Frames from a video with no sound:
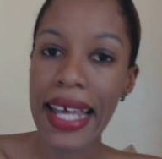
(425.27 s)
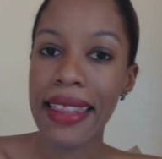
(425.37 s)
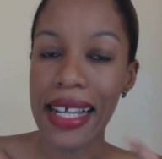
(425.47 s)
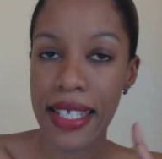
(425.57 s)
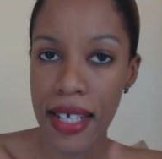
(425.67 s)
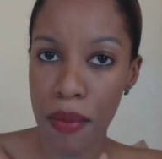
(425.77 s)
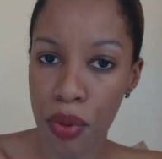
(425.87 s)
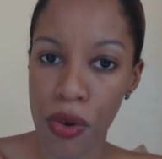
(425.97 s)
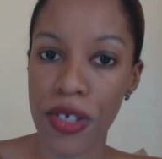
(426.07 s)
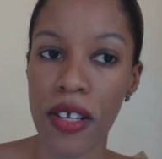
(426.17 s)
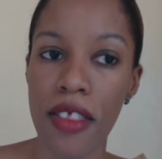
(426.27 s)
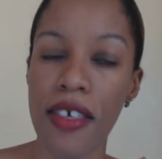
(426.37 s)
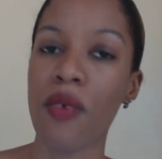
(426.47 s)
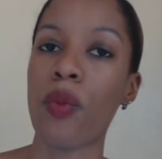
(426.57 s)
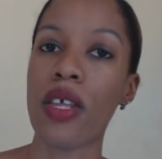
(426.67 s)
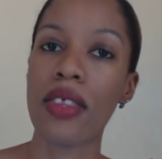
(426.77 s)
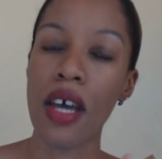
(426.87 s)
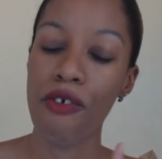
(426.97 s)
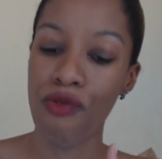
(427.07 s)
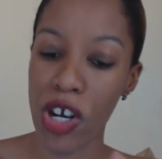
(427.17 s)
That's the important thing with
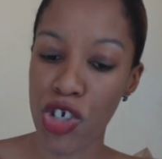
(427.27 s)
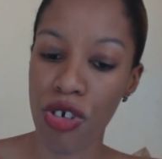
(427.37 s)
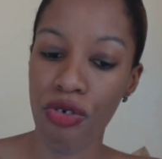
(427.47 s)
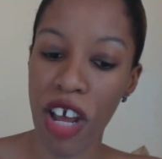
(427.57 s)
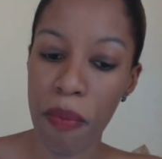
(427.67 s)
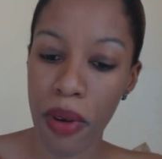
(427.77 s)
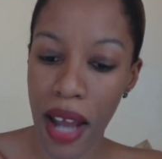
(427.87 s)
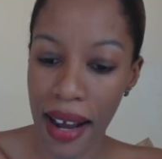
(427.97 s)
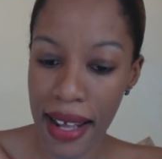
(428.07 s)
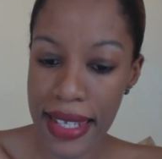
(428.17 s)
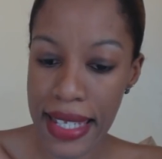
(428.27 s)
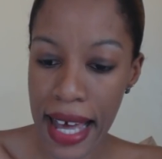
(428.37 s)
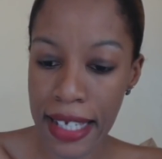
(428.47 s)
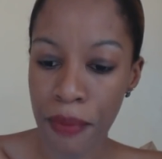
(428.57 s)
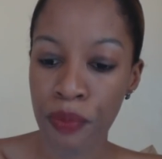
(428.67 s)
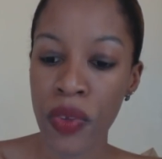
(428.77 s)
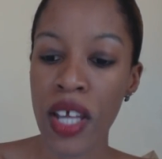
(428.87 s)
retrograde planets, that